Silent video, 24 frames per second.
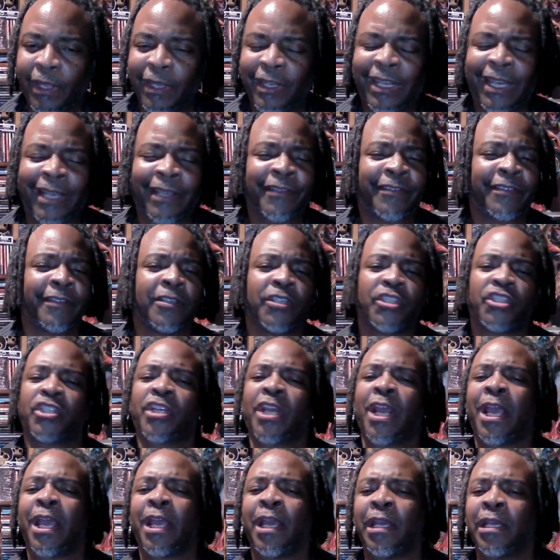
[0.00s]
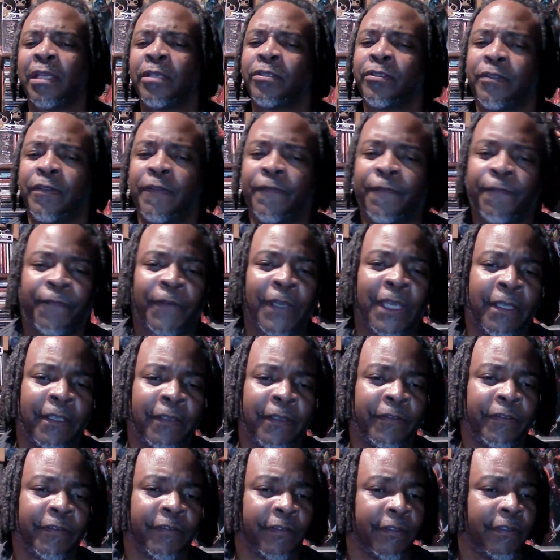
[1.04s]
like I said, changed the
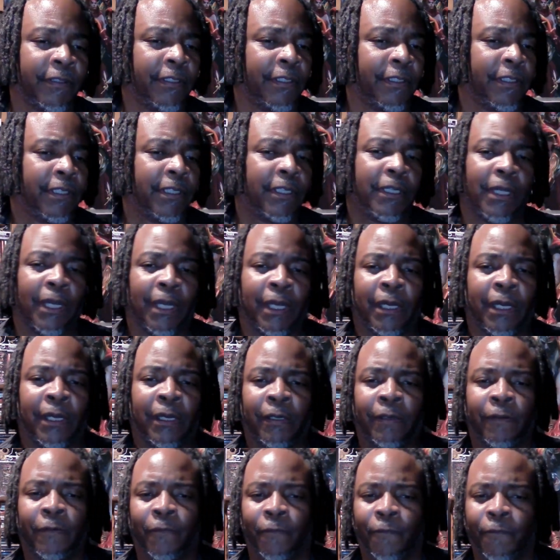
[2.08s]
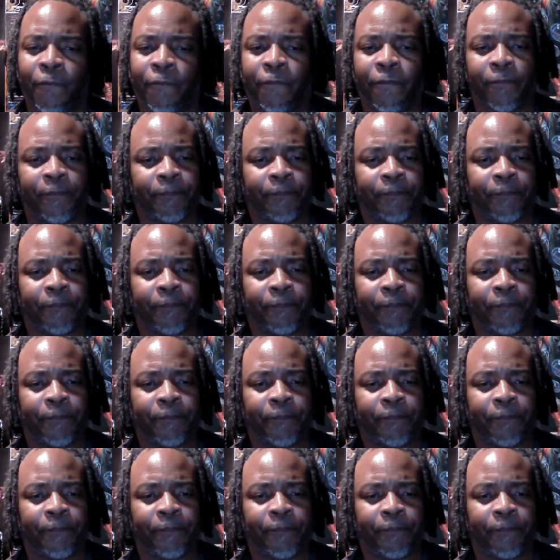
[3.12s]
face of